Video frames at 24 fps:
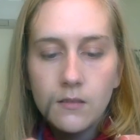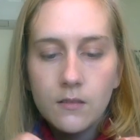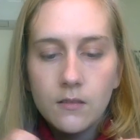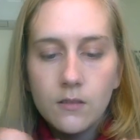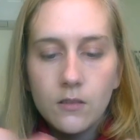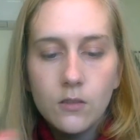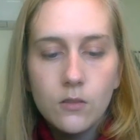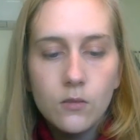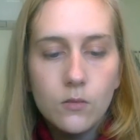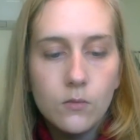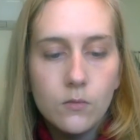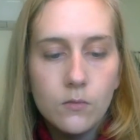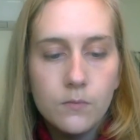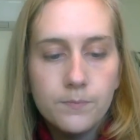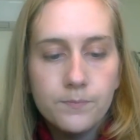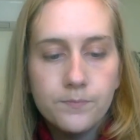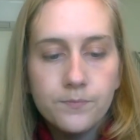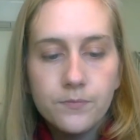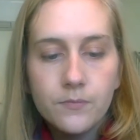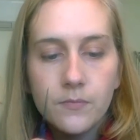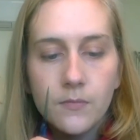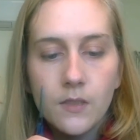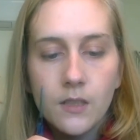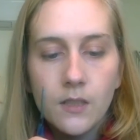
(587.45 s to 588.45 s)
Cool.
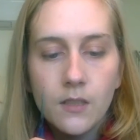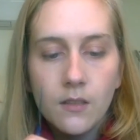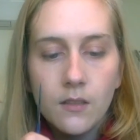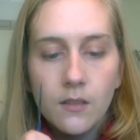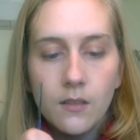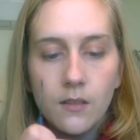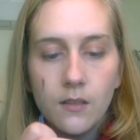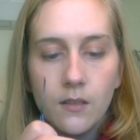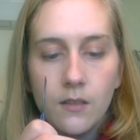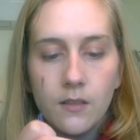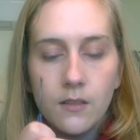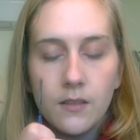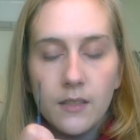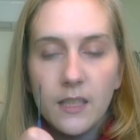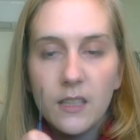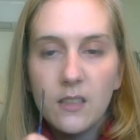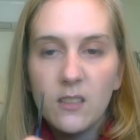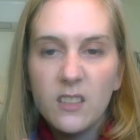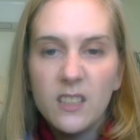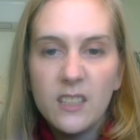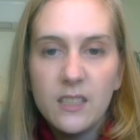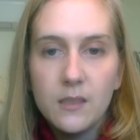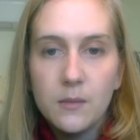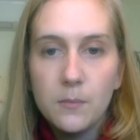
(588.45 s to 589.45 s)
That'll
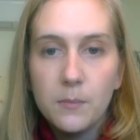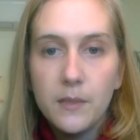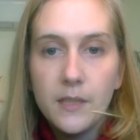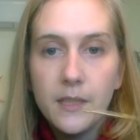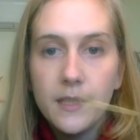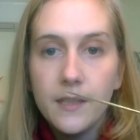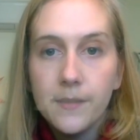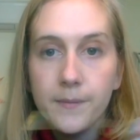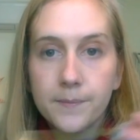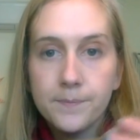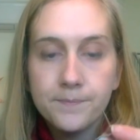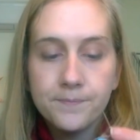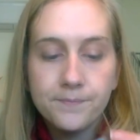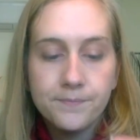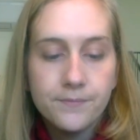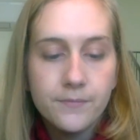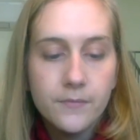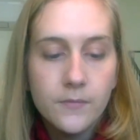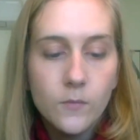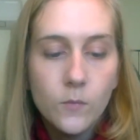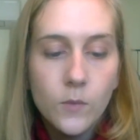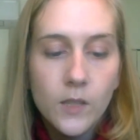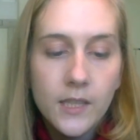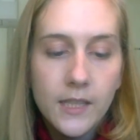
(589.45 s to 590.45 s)
disappear.
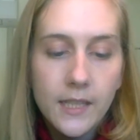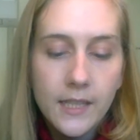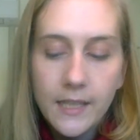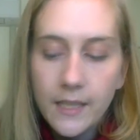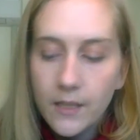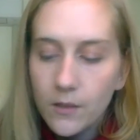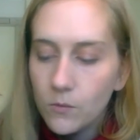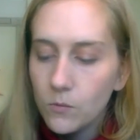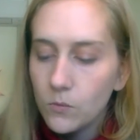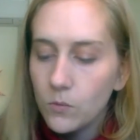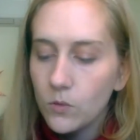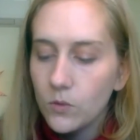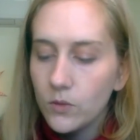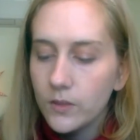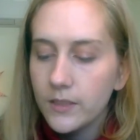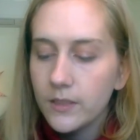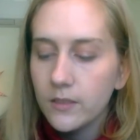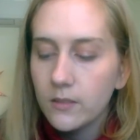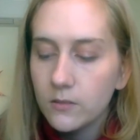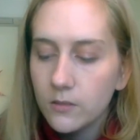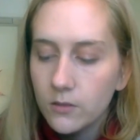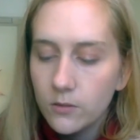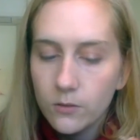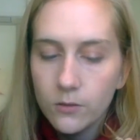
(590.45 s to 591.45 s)
When they get worn,
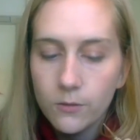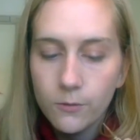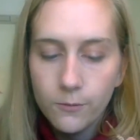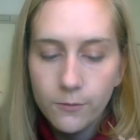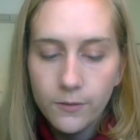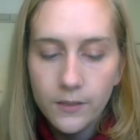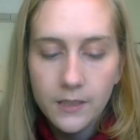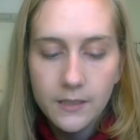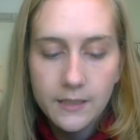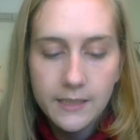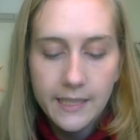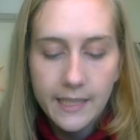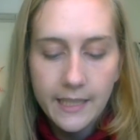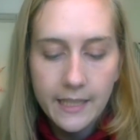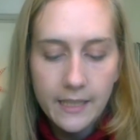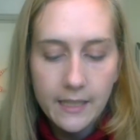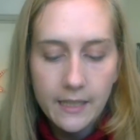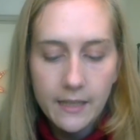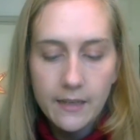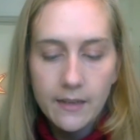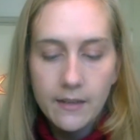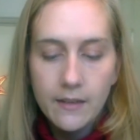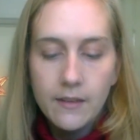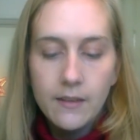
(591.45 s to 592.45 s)
it'll sort of felt
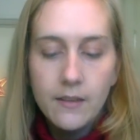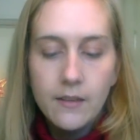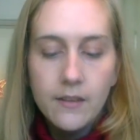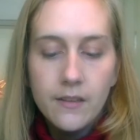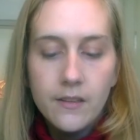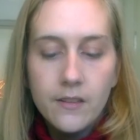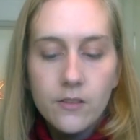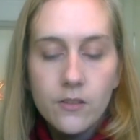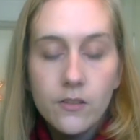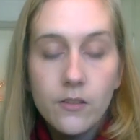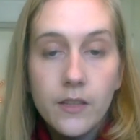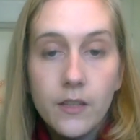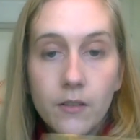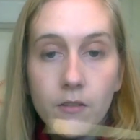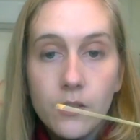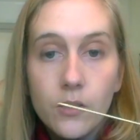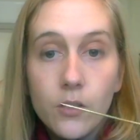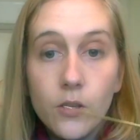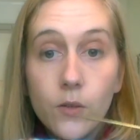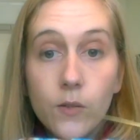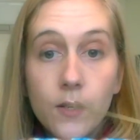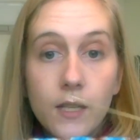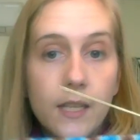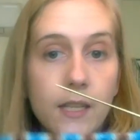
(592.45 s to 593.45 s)
in. So there are
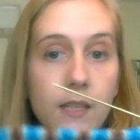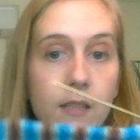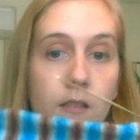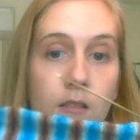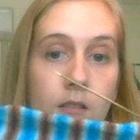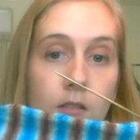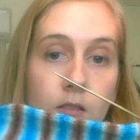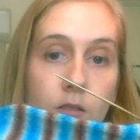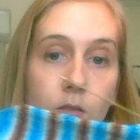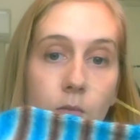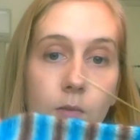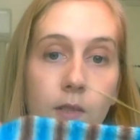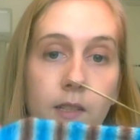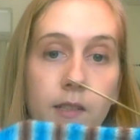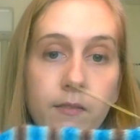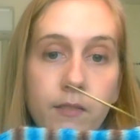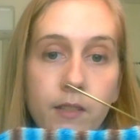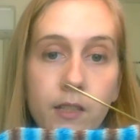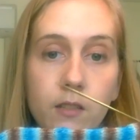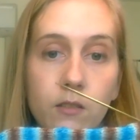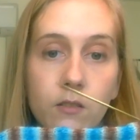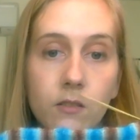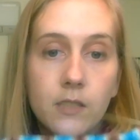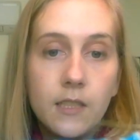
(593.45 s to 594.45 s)
no ends to weave
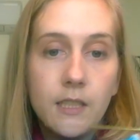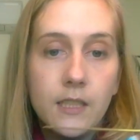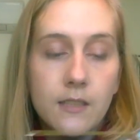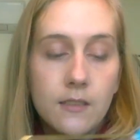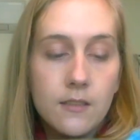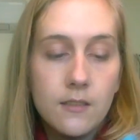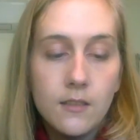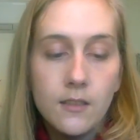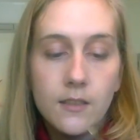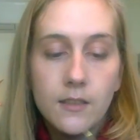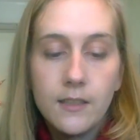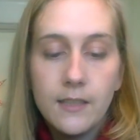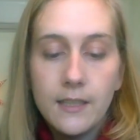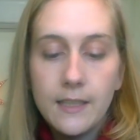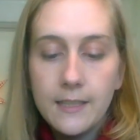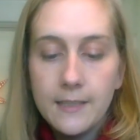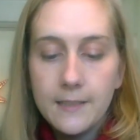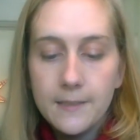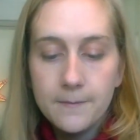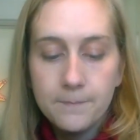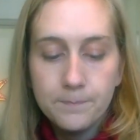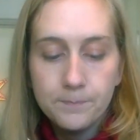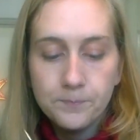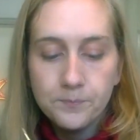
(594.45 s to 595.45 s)
in on the inside of
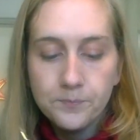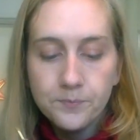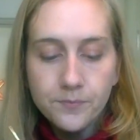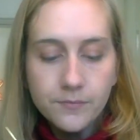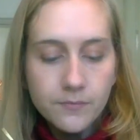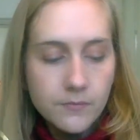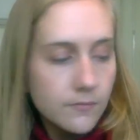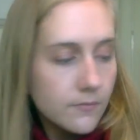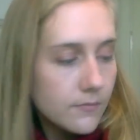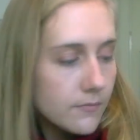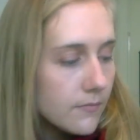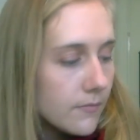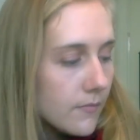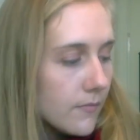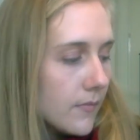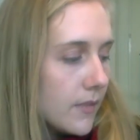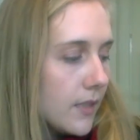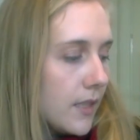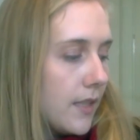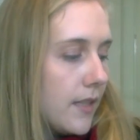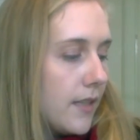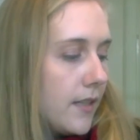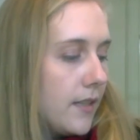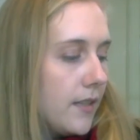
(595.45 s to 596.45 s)
these.
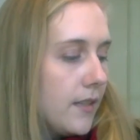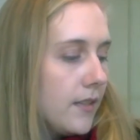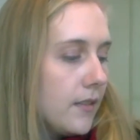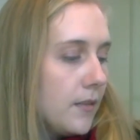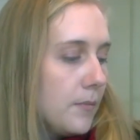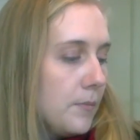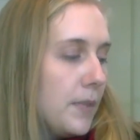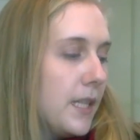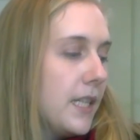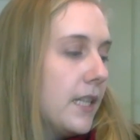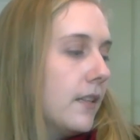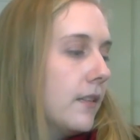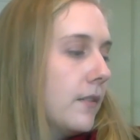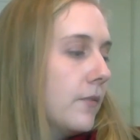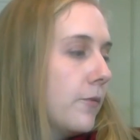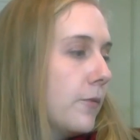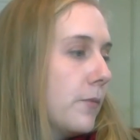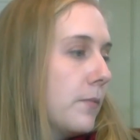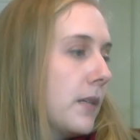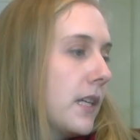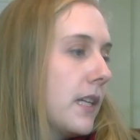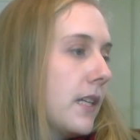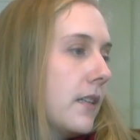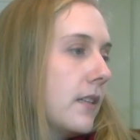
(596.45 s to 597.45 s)
and I'm making them
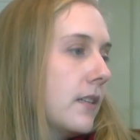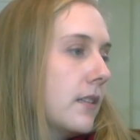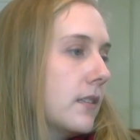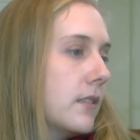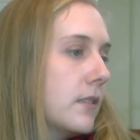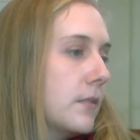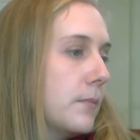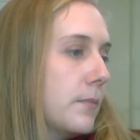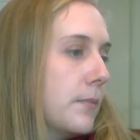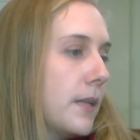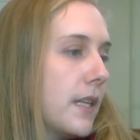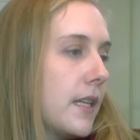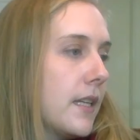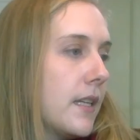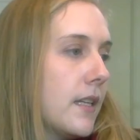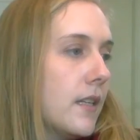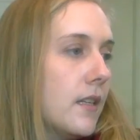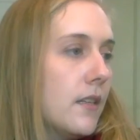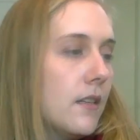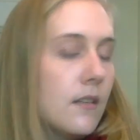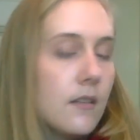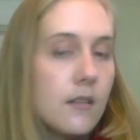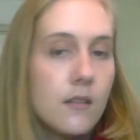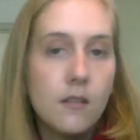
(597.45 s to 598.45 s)
for my
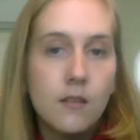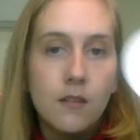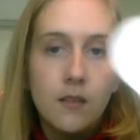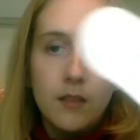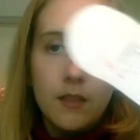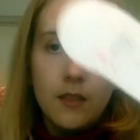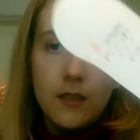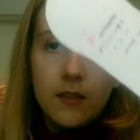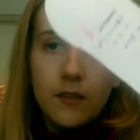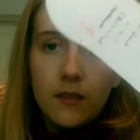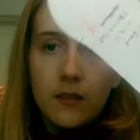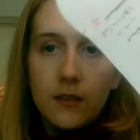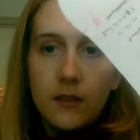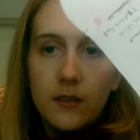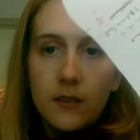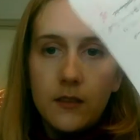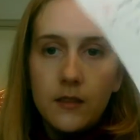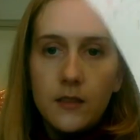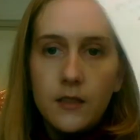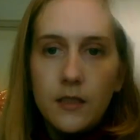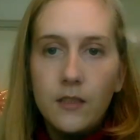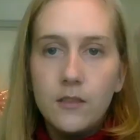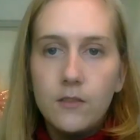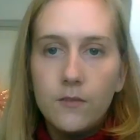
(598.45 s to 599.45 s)
husband. This
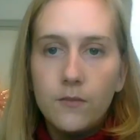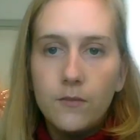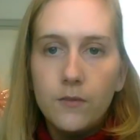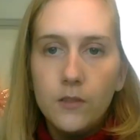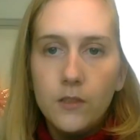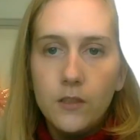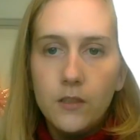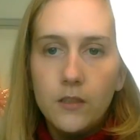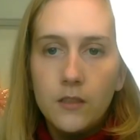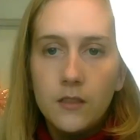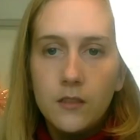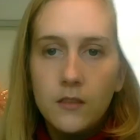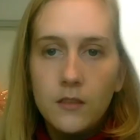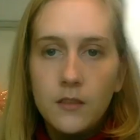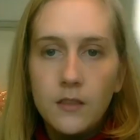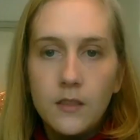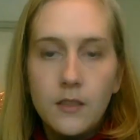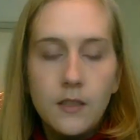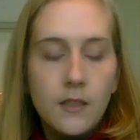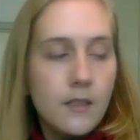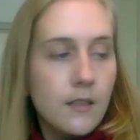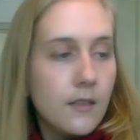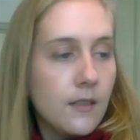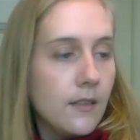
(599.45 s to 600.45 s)
is his foot.
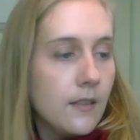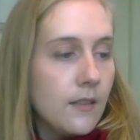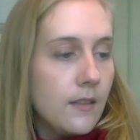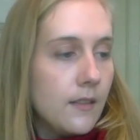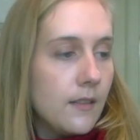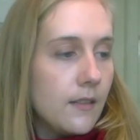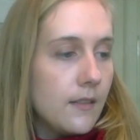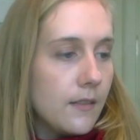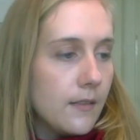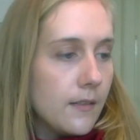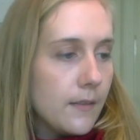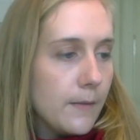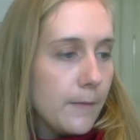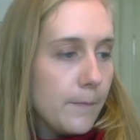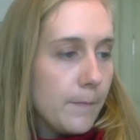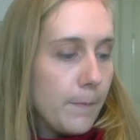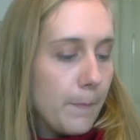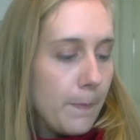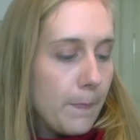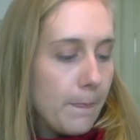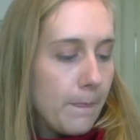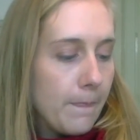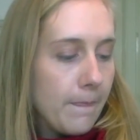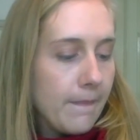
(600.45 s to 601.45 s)

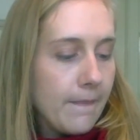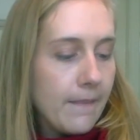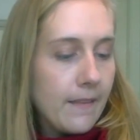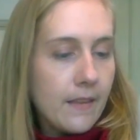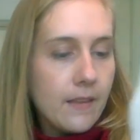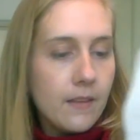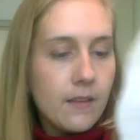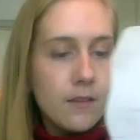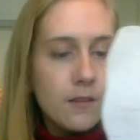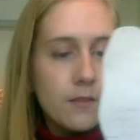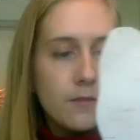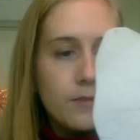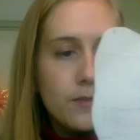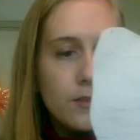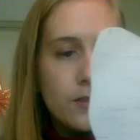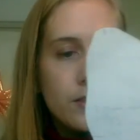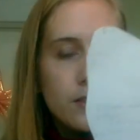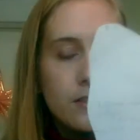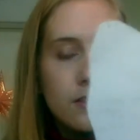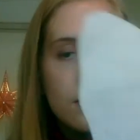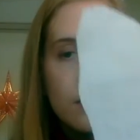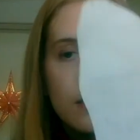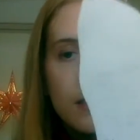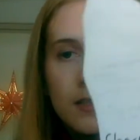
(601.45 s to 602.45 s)
The
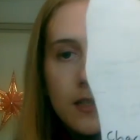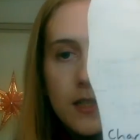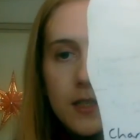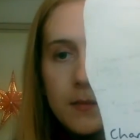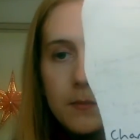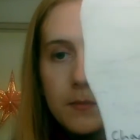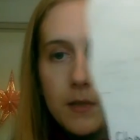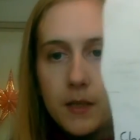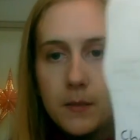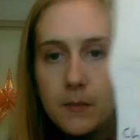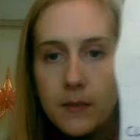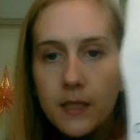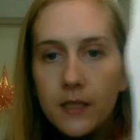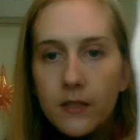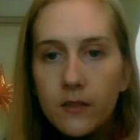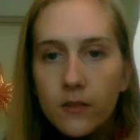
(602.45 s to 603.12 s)
first time I made